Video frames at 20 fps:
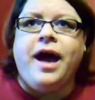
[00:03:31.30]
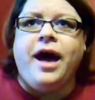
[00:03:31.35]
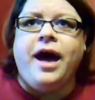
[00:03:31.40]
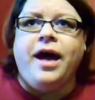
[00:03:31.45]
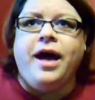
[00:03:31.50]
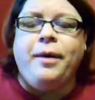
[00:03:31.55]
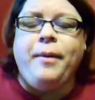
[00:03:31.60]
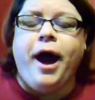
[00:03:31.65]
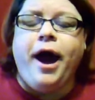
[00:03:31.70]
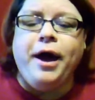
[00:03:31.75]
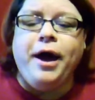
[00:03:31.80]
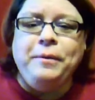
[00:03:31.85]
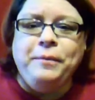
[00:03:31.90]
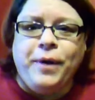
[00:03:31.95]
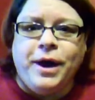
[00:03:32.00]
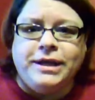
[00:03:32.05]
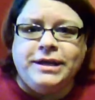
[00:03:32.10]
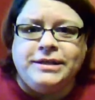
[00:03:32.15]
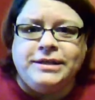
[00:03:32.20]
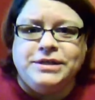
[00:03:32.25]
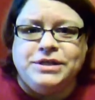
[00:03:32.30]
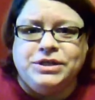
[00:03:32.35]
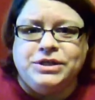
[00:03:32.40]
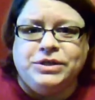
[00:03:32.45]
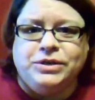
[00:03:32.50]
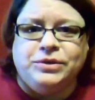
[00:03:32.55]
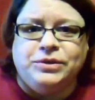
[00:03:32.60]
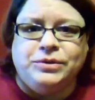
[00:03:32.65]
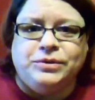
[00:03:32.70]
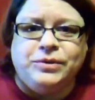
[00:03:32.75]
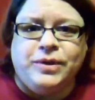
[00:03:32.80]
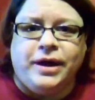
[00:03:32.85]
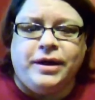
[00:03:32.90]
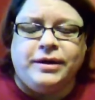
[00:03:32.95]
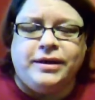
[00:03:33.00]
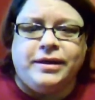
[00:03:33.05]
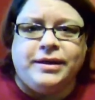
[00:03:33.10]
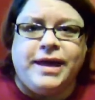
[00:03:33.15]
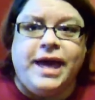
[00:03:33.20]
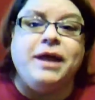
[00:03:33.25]
I wanted to
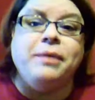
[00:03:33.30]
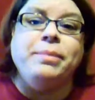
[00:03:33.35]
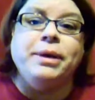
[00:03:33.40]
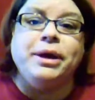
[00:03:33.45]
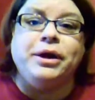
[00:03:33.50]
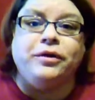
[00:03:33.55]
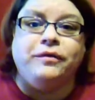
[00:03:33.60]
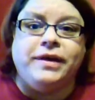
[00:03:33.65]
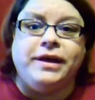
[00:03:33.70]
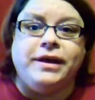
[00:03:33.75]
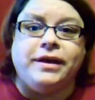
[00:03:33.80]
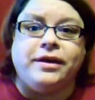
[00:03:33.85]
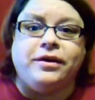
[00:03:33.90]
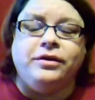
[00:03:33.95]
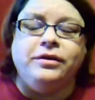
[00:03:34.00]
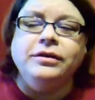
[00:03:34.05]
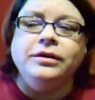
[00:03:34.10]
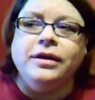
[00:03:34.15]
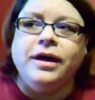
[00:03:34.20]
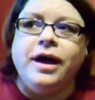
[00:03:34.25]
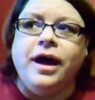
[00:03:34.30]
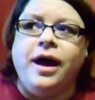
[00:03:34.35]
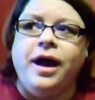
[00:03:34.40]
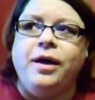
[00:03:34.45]
get a bigger vehicle.